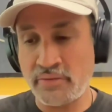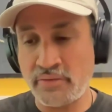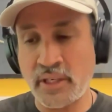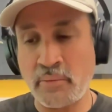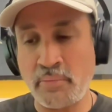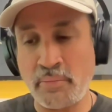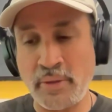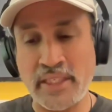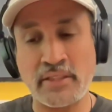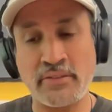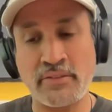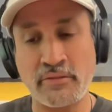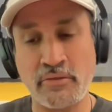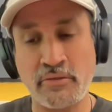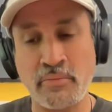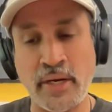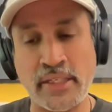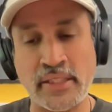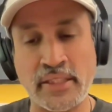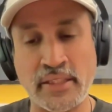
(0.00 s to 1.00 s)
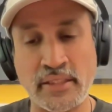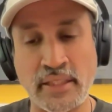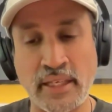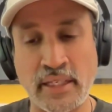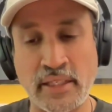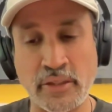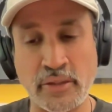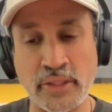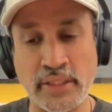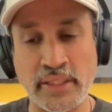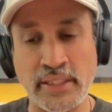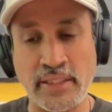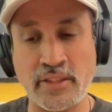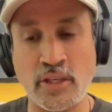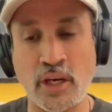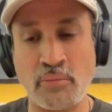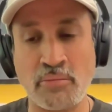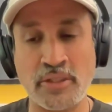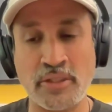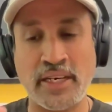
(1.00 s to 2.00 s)
different pieces of information that you need.
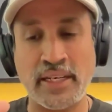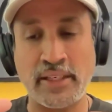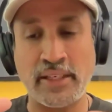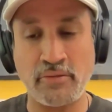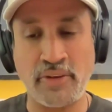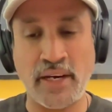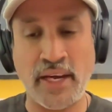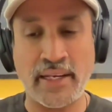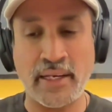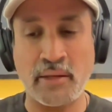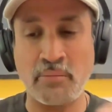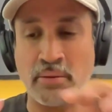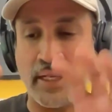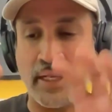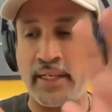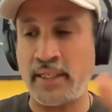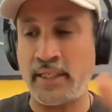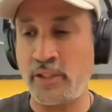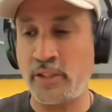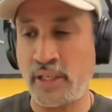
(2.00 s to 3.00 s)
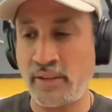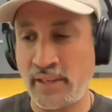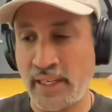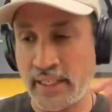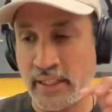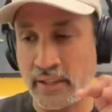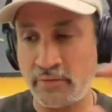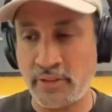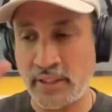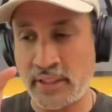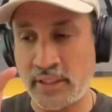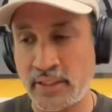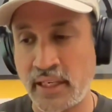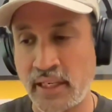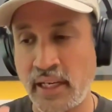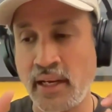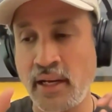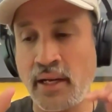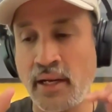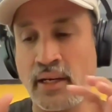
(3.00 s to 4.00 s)
It's almost like you're flying a plane and you have like
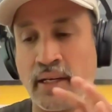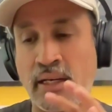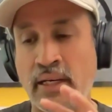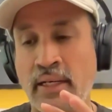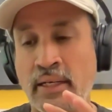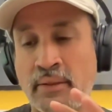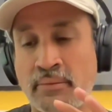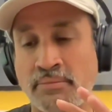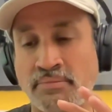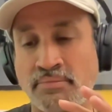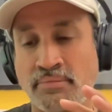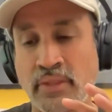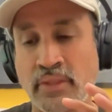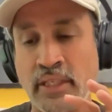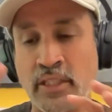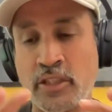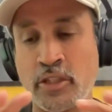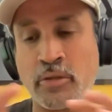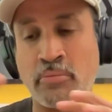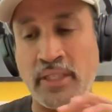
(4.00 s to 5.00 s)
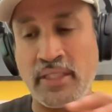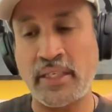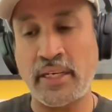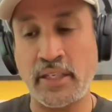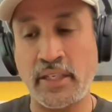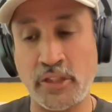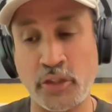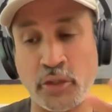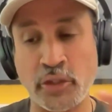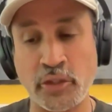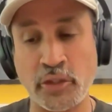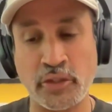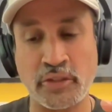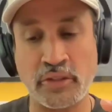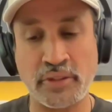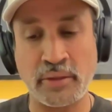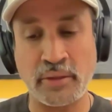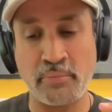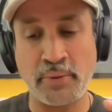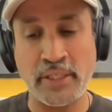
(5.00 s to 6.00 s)
different instruments that are showing you
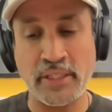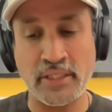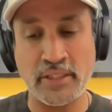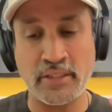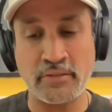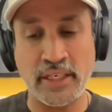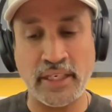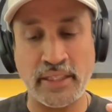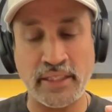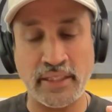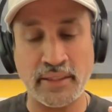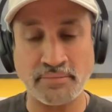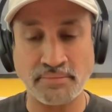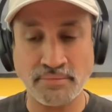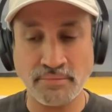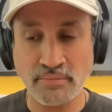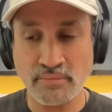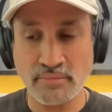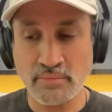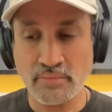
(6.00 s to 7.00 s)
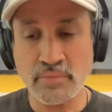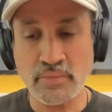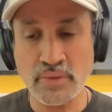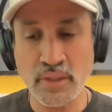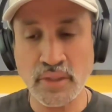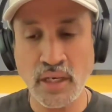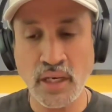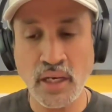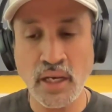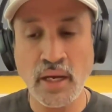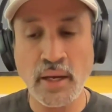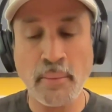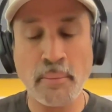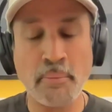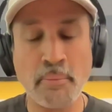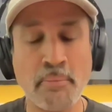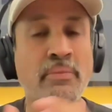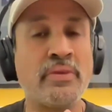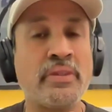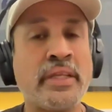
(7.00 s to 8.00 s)
different pieces of data.
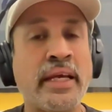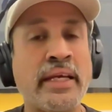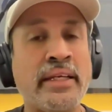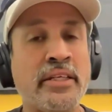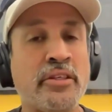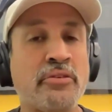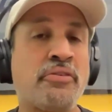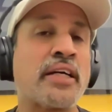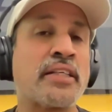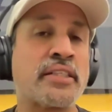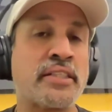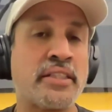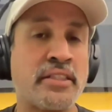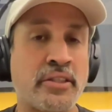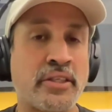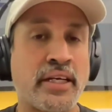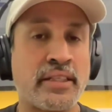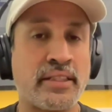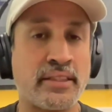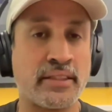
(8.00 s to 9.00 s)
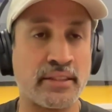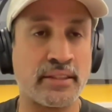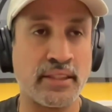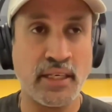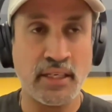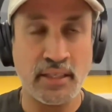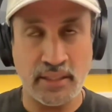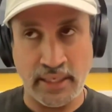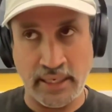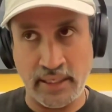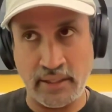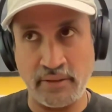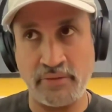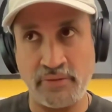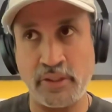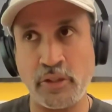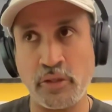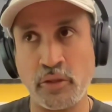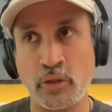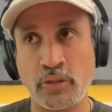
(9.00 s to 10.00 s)
They need to function together, right?
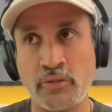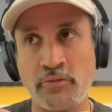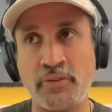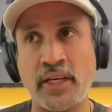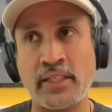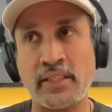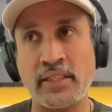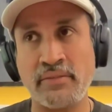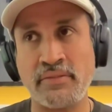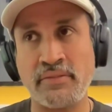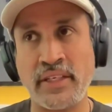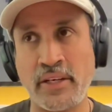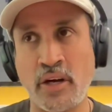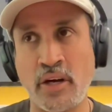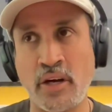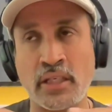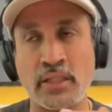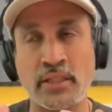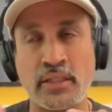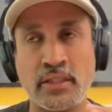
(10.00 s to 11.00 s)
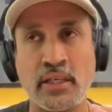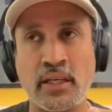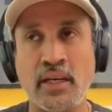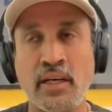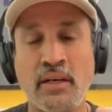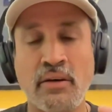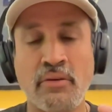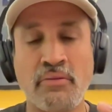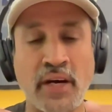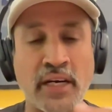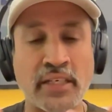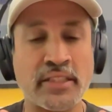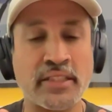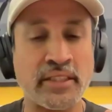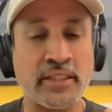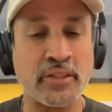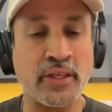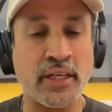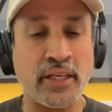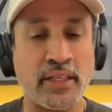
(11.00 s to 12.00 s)
If they're not
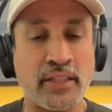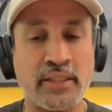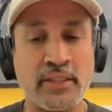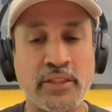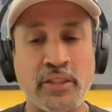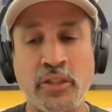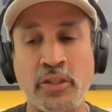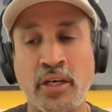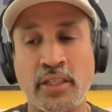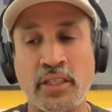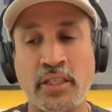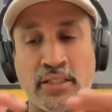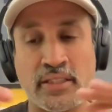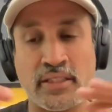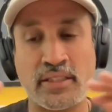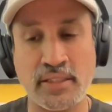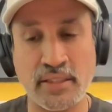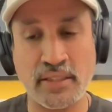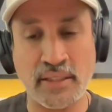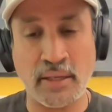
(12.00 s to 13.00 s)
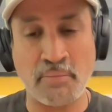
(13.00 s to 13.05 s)
functioning together, you're not